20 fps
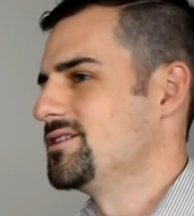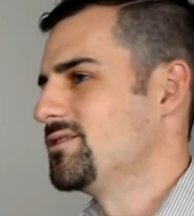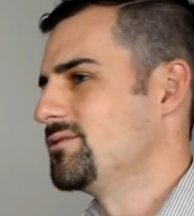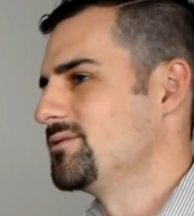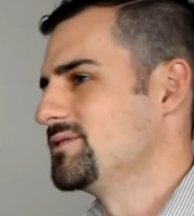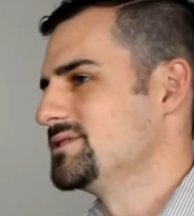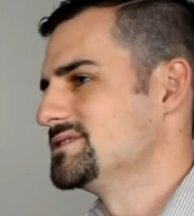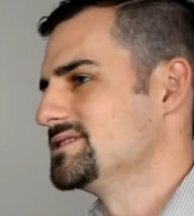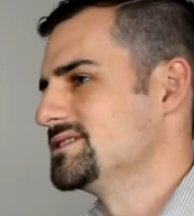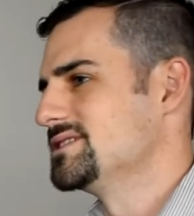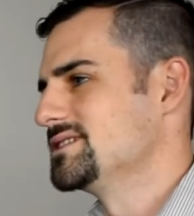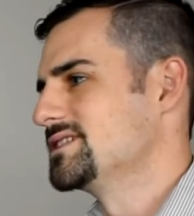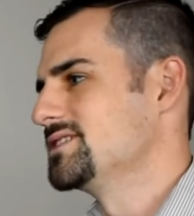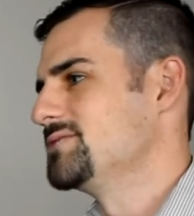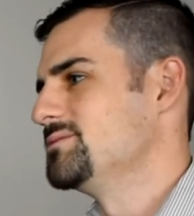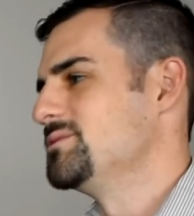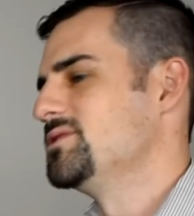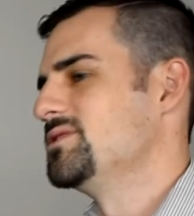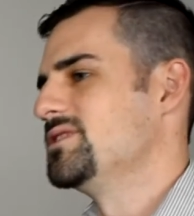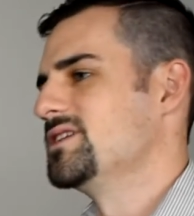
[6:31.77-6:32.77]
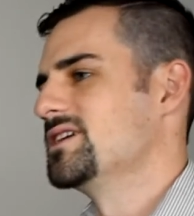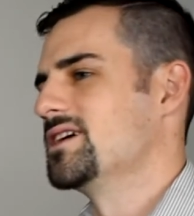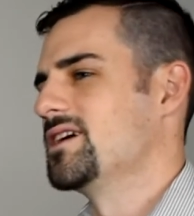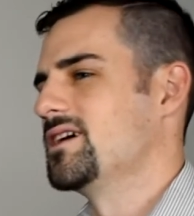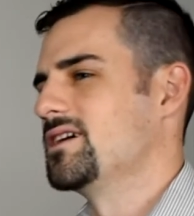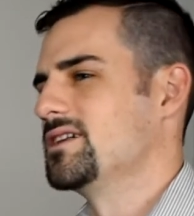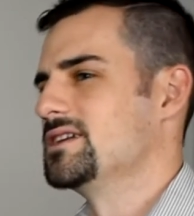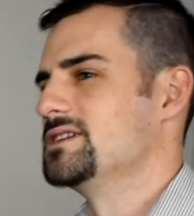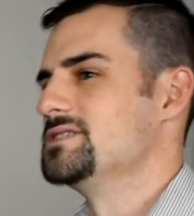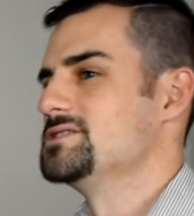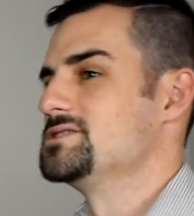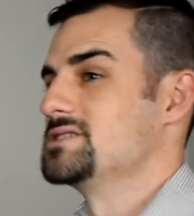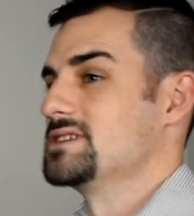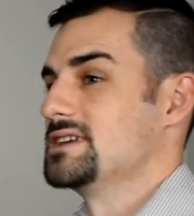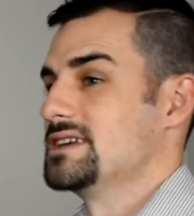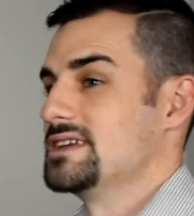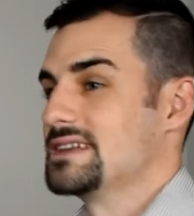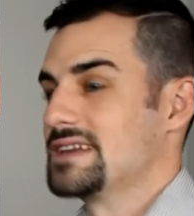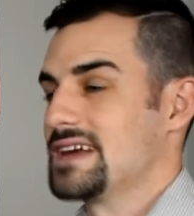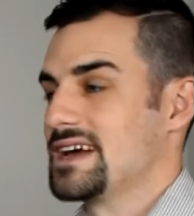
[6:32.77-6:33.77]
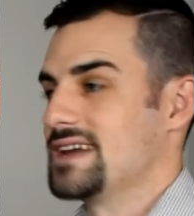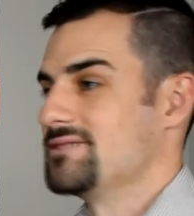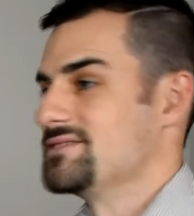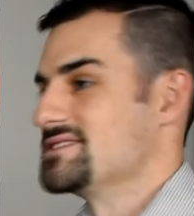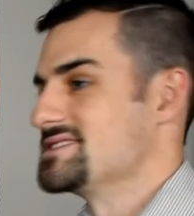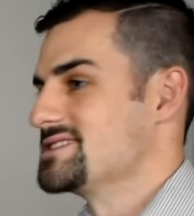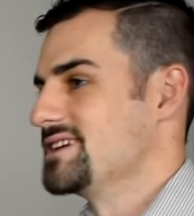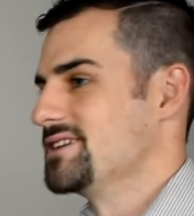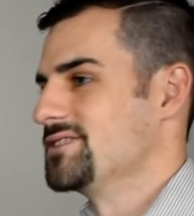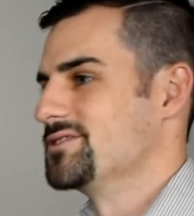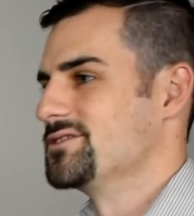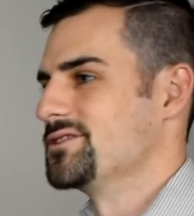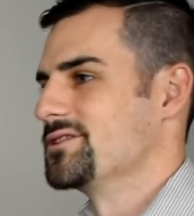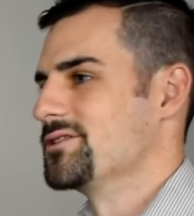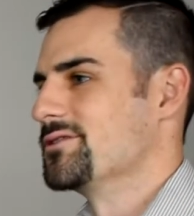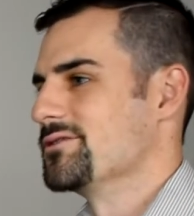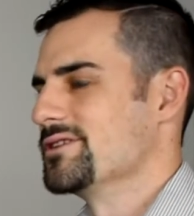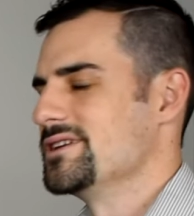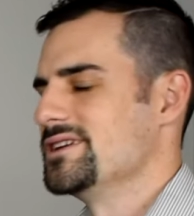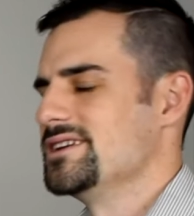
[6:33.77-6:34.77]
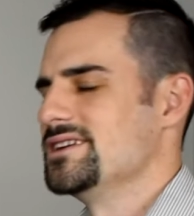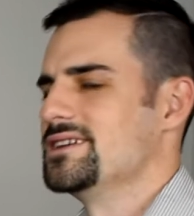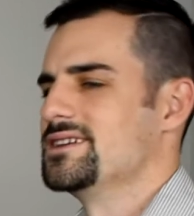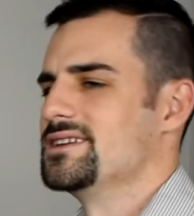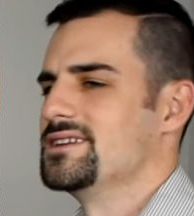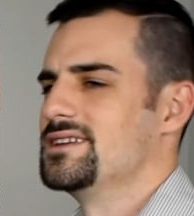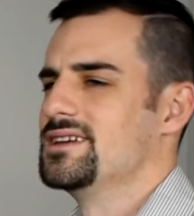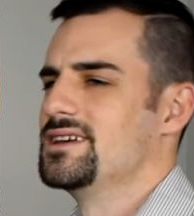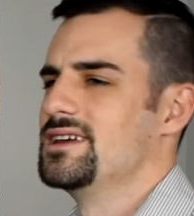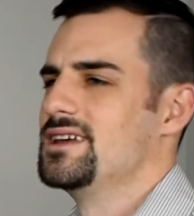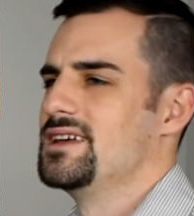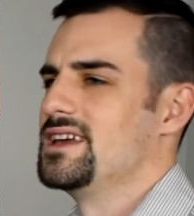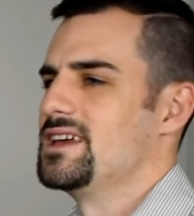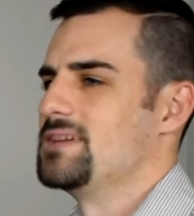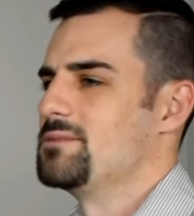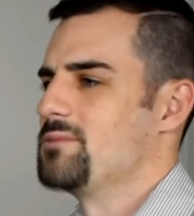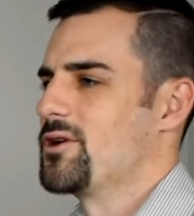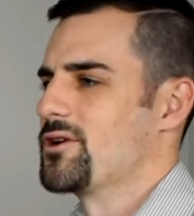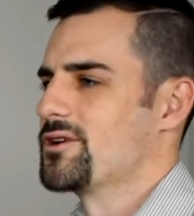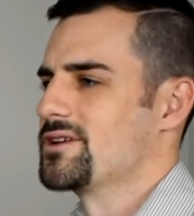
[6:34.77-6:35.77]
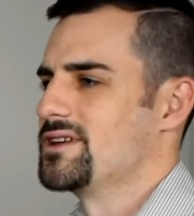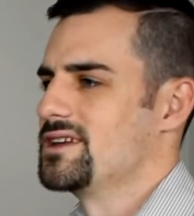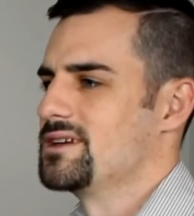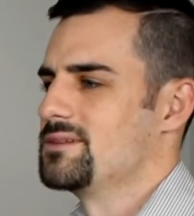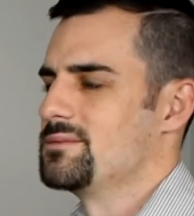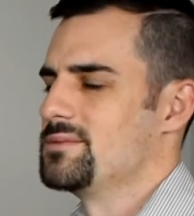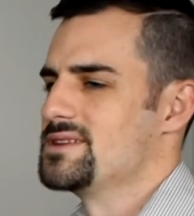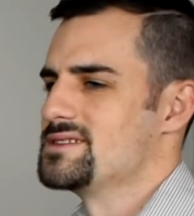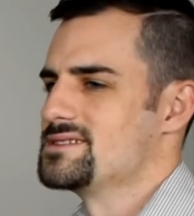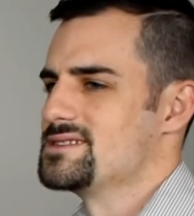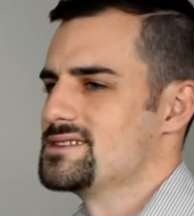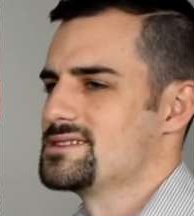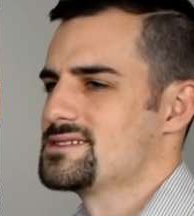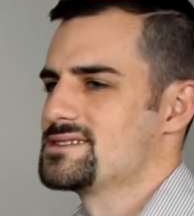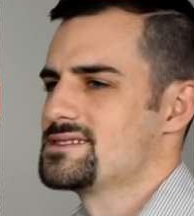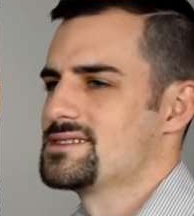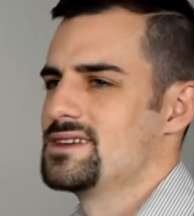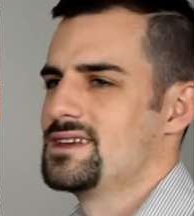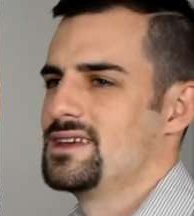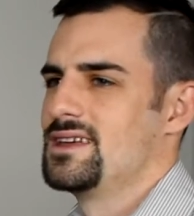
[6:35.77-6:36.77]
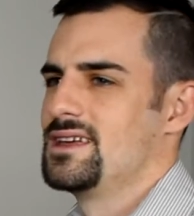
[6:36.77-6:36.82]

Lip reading: I went to community college to get kind of a sales degree in marketing and business.